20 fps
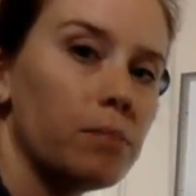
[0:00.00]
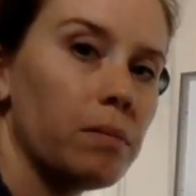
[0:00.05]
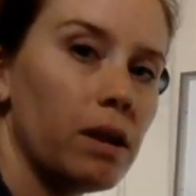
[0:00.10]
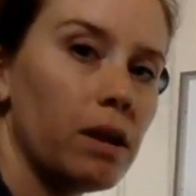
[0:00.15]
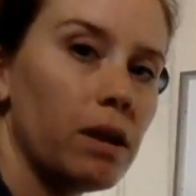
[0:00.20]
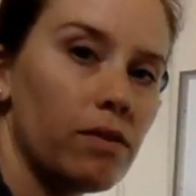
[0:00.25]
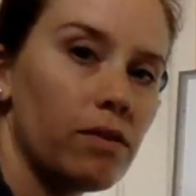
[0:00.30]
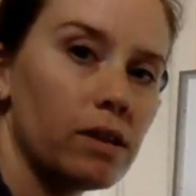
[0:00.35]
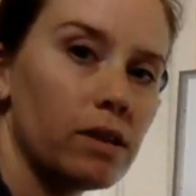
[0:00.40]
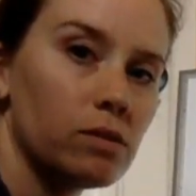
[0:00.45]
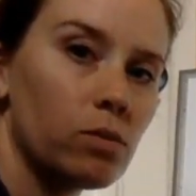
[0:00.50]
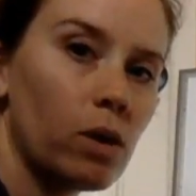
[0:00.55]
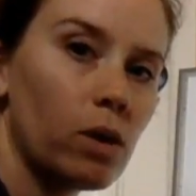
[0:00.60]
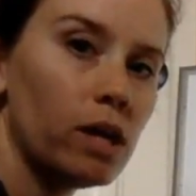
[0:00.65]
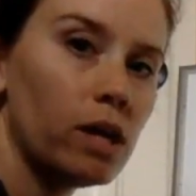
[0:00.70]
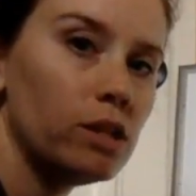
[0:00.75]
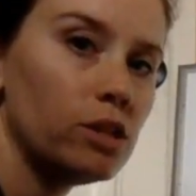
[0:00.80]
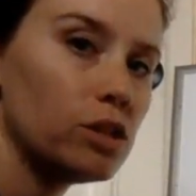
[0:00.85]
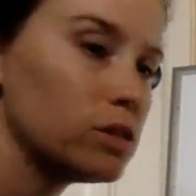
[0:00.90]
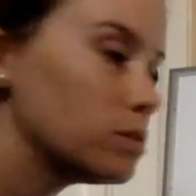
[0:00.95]
Metaphase
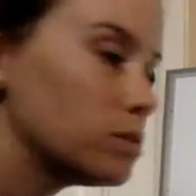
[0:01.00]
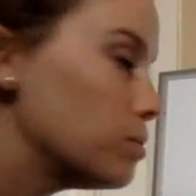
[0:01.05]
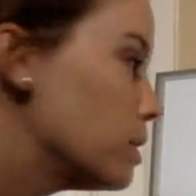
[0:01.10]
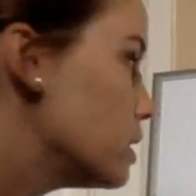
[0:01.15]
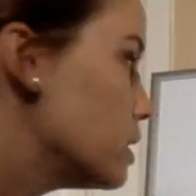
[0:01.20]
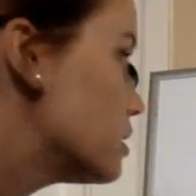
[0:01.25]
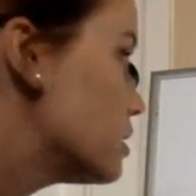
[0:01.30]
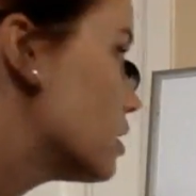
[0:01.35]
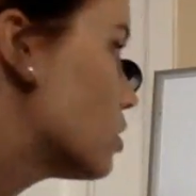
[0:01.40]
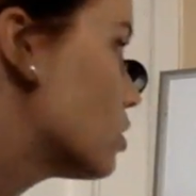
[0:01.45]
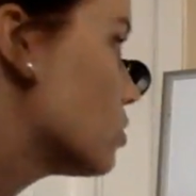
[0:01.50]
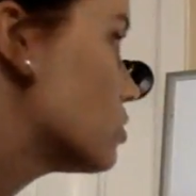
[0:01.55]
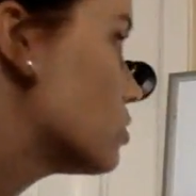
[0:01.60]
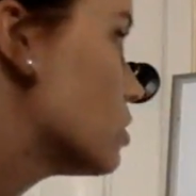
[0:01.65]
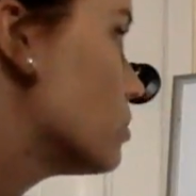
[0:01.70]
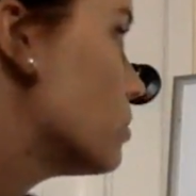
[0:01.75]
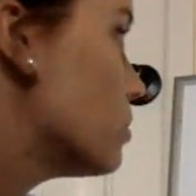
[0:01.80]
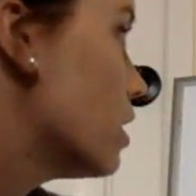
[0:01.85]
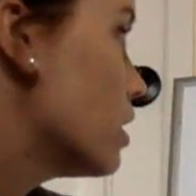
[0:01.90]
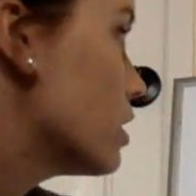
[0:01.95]
1 just means that those
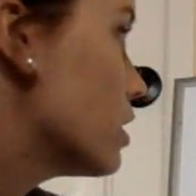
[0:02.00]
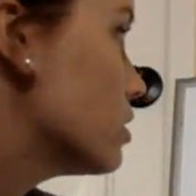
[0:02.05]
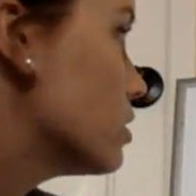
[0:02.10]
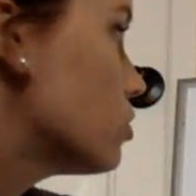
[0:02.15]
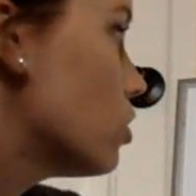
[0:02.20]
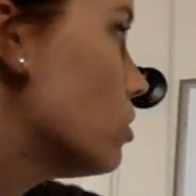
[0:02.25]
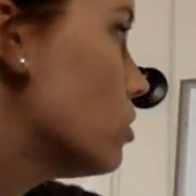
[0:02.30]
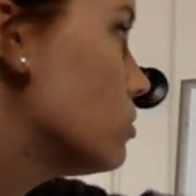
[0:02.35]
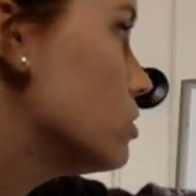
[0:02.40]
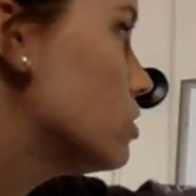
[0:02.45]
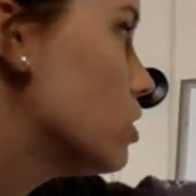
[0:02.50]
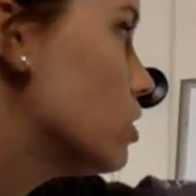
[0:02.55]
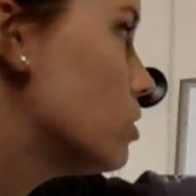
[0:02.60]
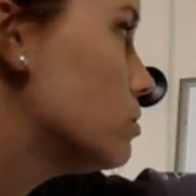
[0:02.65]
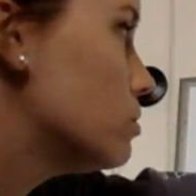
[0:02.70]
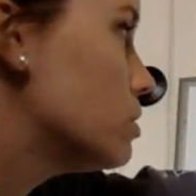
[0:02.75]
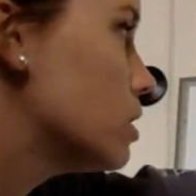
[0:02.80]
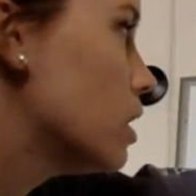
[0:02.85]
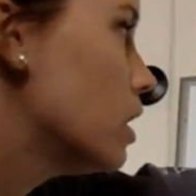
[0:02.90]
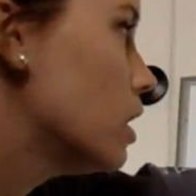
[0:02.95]
homologous
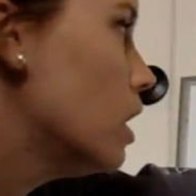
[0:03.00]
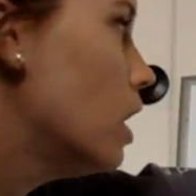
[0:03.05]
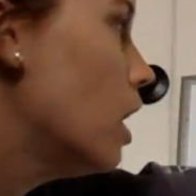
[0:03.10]
chromosomes